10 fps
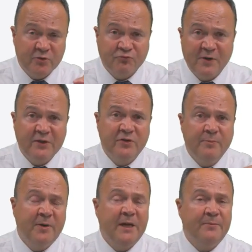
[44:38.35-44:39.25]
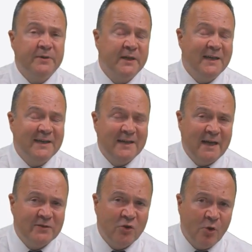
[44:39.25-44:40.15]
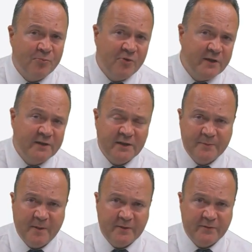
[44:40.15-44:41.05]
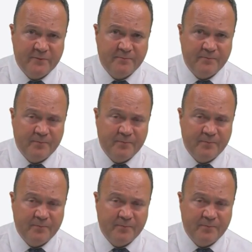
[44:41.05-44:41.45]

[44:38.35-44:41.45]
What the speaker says: the rental payment, as an operating expense.